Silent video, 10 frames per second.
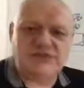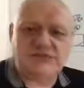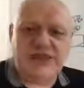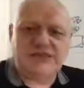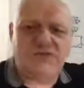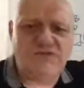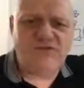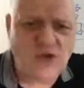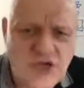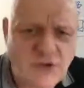I'm going to go
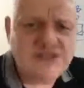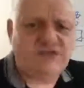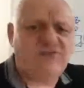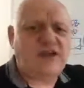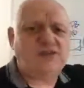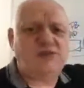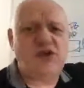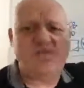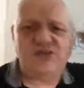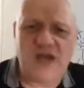into Facebook every day,
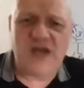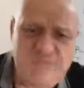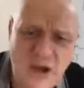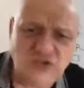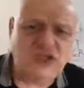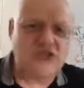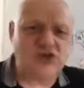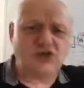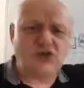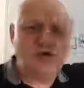post into
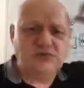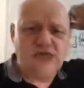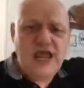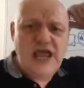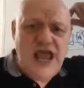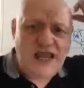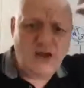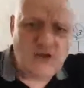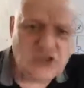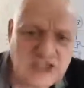groups, and I'm going to send
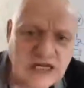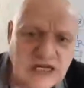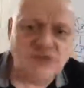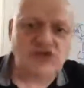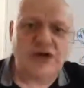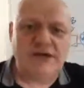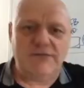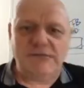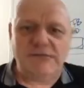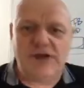them straight to my product.